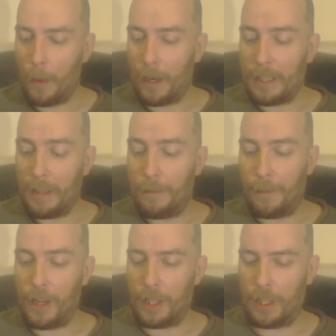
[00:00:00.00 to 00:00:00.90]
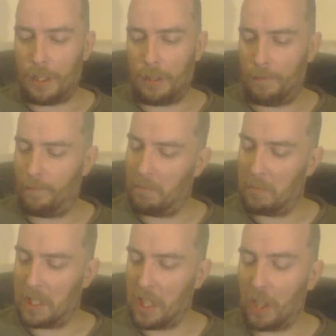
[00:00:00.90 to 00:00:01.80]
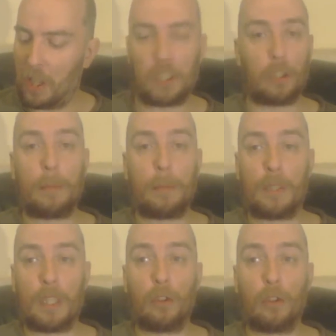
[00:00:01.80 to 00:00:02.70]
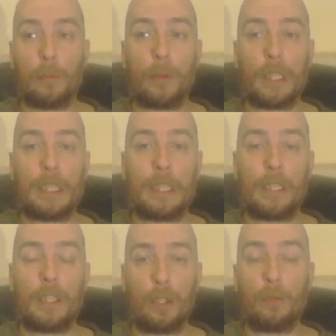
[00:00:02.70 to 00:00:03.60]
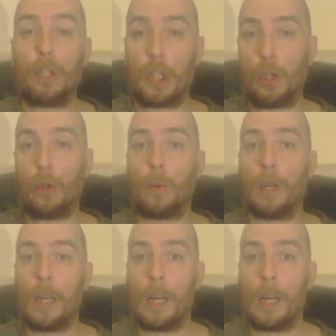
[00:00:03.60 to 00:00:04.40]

When I did first start it up, it was at 0.22,